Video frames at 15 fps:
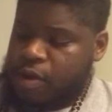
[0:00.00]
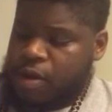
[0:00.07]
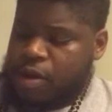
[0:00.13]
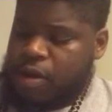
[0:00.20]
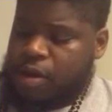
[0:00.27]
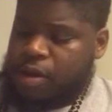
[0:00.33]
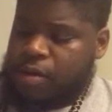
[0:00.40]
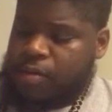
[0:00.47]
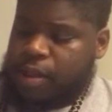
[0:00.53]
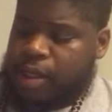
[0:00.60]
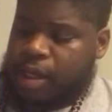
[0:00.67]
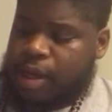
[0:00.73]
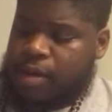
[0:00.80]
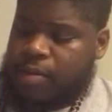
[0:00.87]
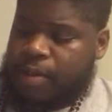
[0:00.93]
Call Allah you
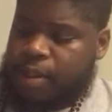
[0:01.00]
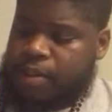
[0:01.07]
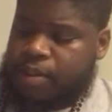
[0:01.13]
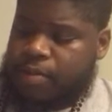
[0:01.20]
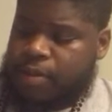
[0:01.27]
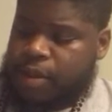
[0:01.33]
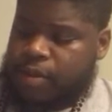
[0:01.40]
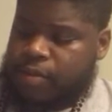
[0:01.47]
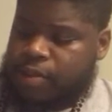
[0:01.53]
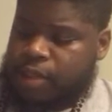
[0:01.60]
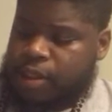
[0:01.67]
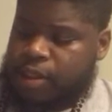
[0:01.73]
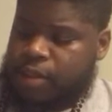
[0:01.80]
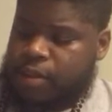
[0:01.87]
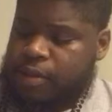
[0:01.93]
like how about Shem
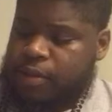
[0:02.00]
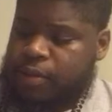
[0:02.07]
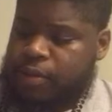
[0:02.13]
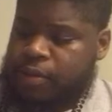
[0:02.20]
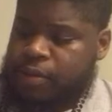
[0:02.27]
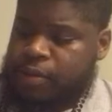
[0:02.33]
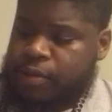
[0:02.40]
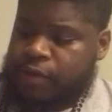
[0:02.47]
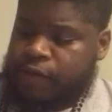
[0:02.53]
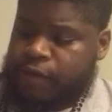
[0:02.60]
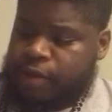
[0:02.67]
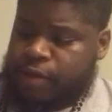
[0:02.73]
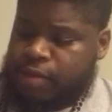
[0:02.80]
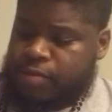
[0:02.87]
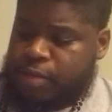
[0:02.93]
Yahushai
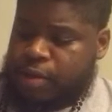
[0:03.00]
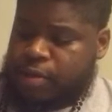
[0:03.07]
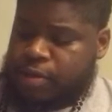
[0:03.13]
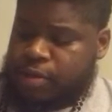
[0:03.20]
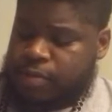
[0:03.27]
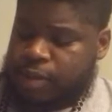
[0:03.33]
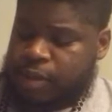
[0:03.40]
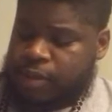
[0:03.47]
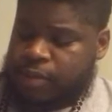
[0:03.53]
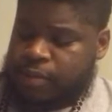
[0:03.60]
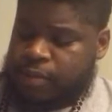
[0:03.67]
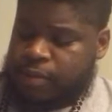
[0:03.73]
for his mercy, man.